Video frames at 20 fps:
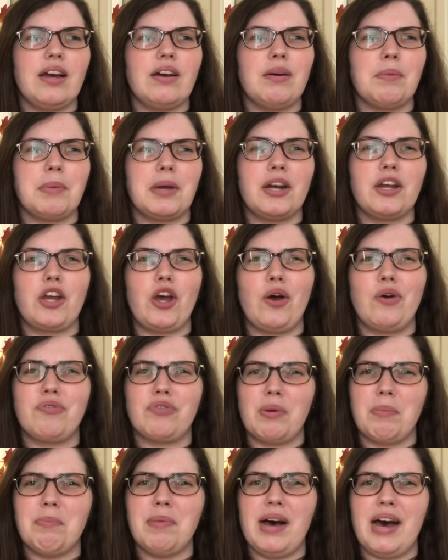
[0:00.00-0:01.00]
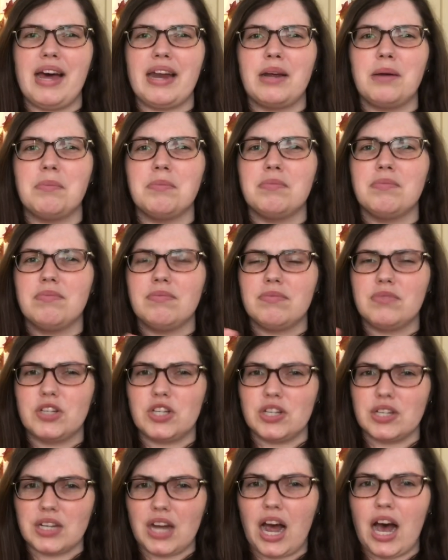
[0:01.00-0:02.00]
I'm going to go from bottom
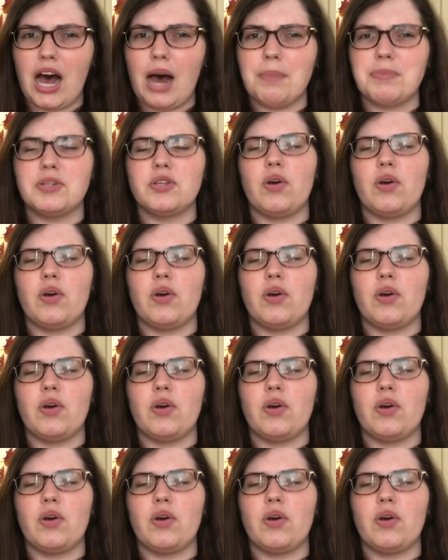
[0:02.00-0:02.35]
to top,